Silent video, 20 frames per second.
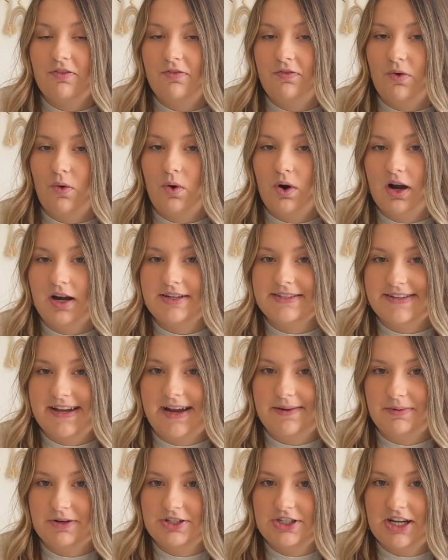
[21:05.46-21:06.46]
for
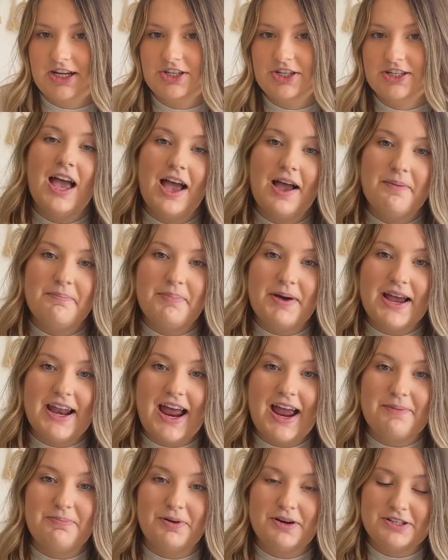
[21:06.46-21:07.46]
diaper changes. But
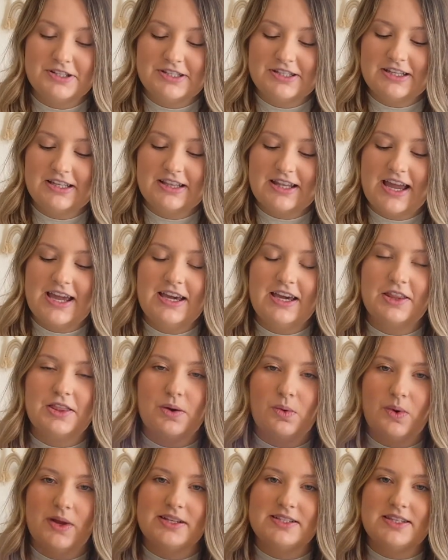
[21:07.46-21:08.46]
I personally like the
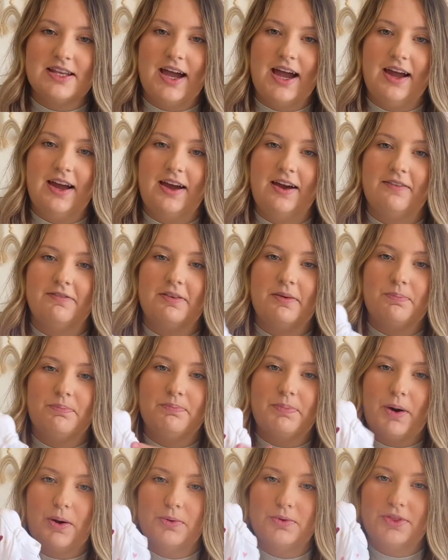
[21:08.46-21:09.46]
ones that have
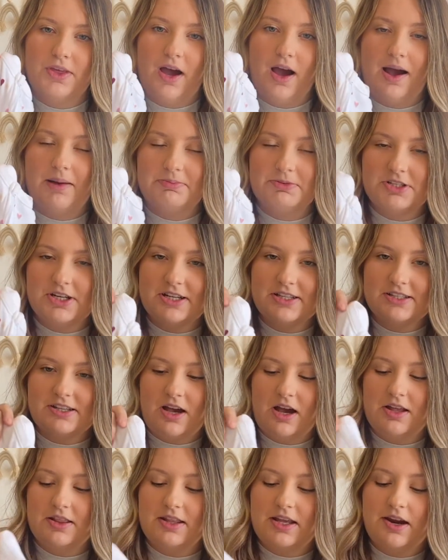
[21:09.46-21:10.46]
both options
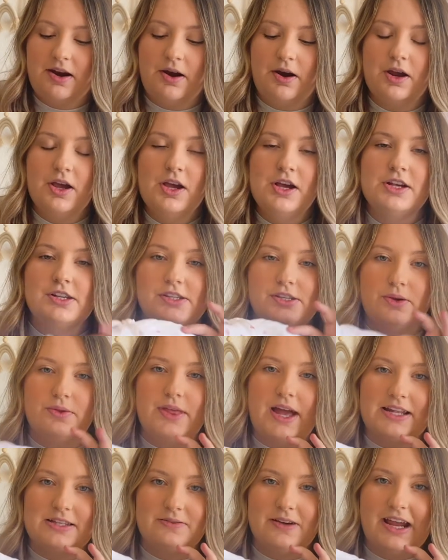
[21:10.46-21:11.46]
on there, so
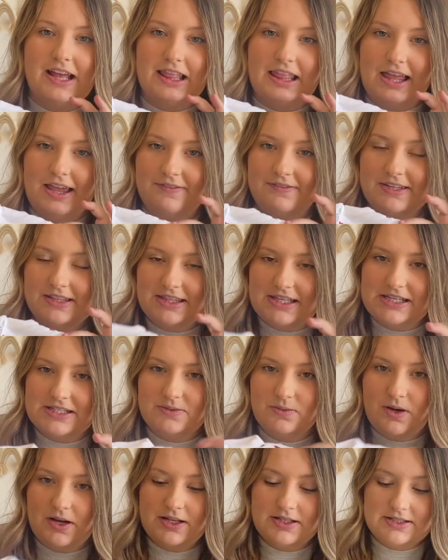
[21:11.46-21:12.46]
that's why I loved these
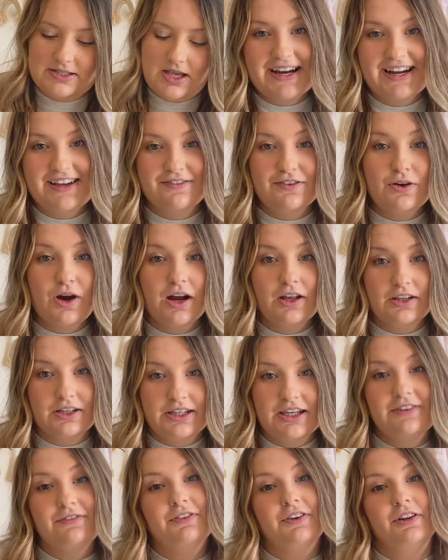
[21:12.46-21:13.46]
ones. If you are
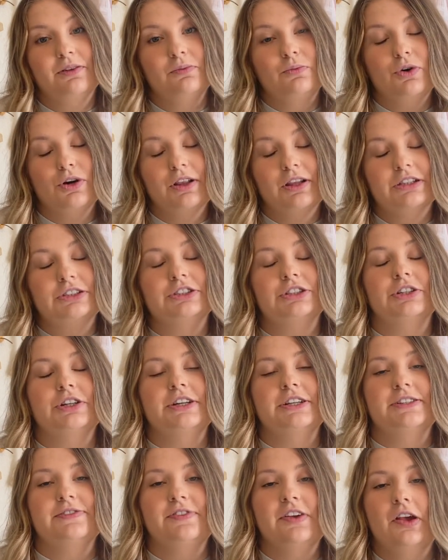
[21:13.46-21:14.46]
looking for the more
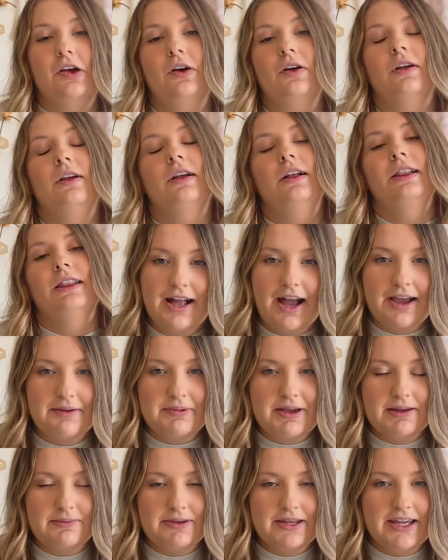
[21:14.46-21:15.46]
luxurious feel, Kite
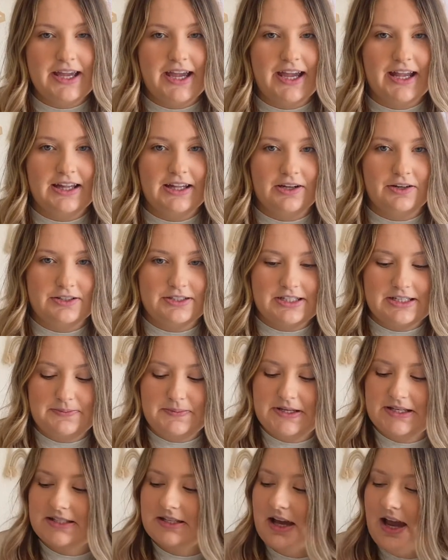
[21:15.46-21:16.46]
Baby and Little
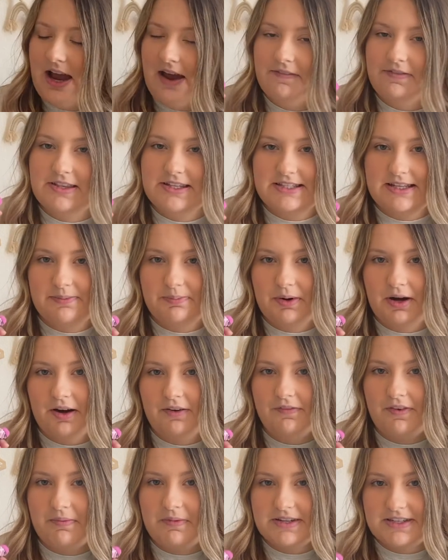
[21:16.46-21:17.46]
Sleepies have the zipper
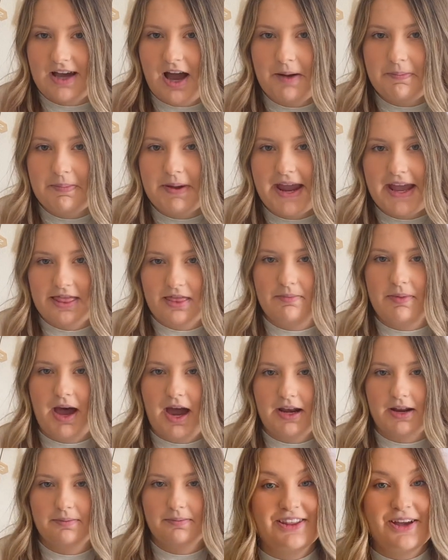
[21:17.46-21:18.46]
from the top and the
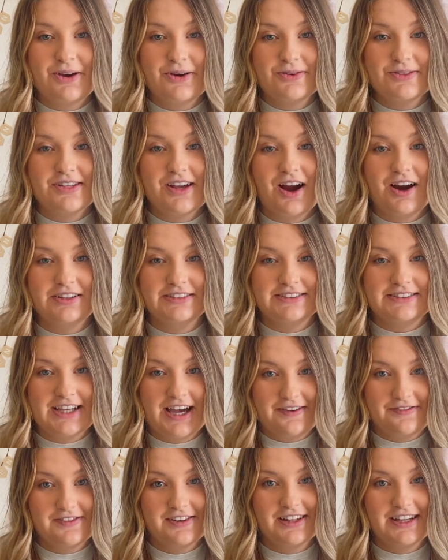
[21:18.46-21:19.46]
bottom. Those are
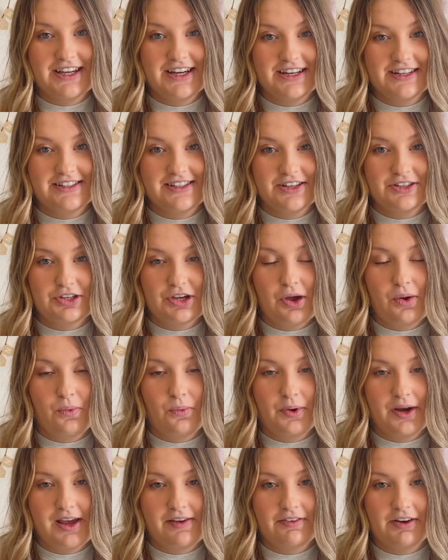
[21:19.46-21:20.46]
definitely an essential
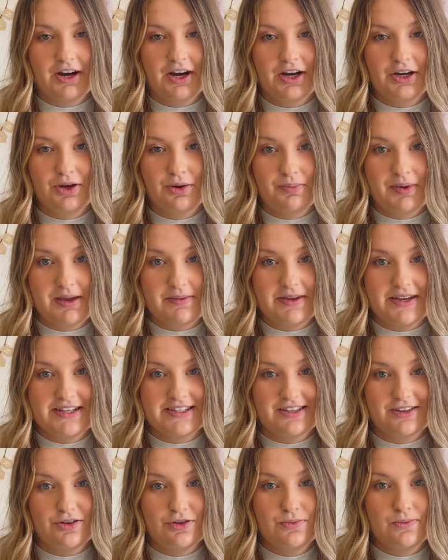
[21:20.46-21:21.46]
whenever your baby is
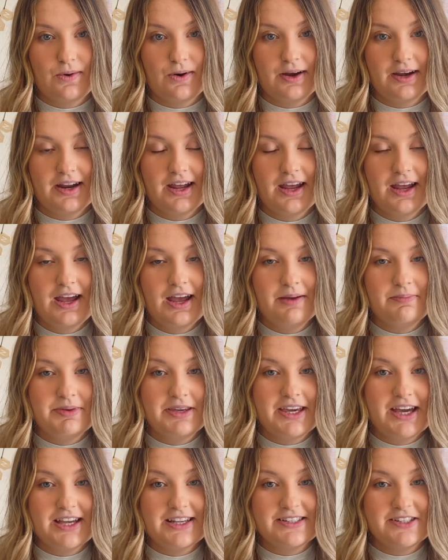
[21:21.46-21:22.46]
a newborn,
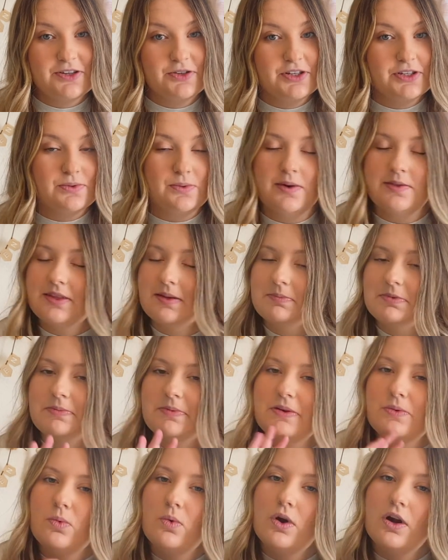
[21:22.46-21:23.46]
because you just want them to
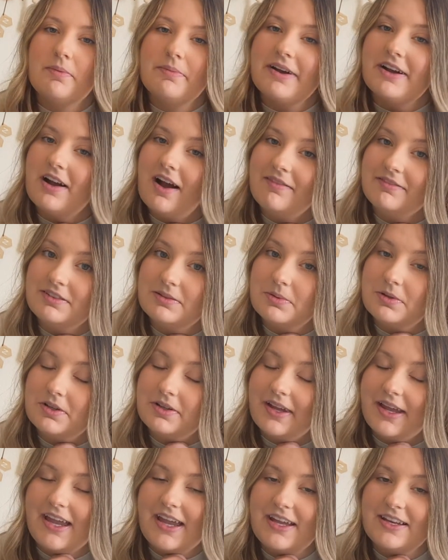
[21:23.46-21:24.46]
be warm,
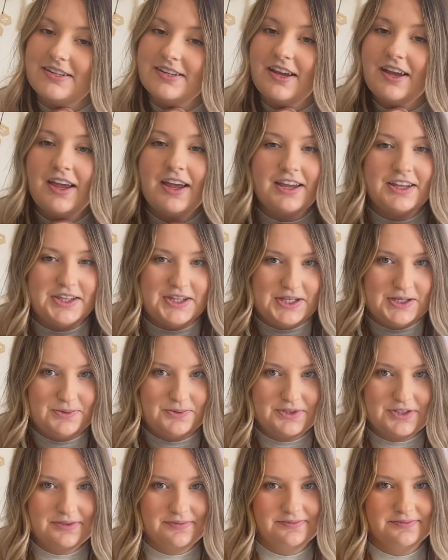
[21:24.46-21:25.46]
comfortable, and
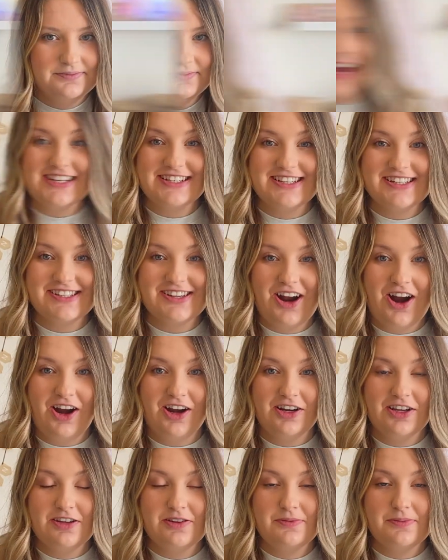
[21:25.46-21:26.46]
cute. Next is
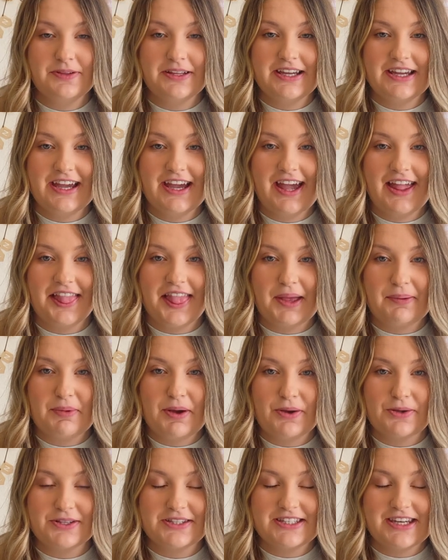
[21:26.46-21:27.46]
arguably the
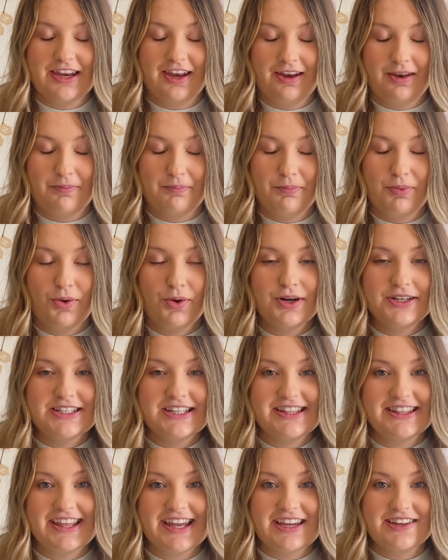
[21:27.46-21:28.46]
most
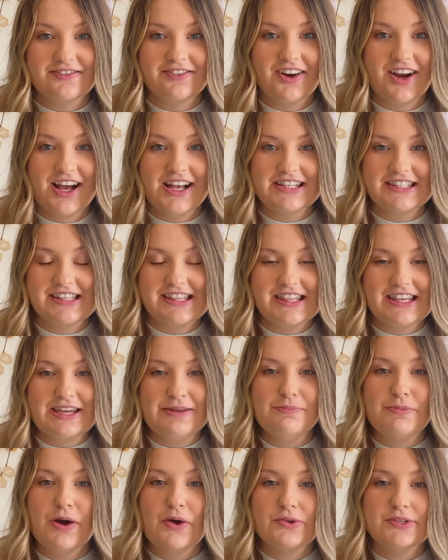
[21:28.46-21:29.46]
important thing for us, the
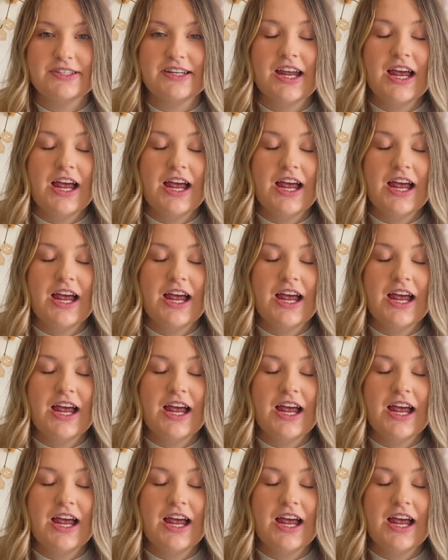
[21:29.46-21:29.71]
most